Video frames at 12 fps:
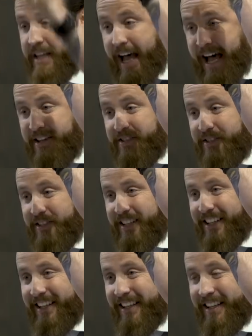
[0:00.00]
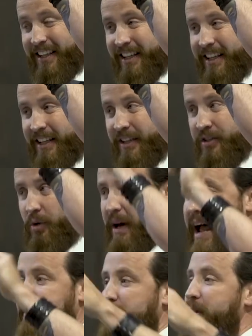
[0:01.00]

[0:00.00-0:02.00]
Yes? So we have to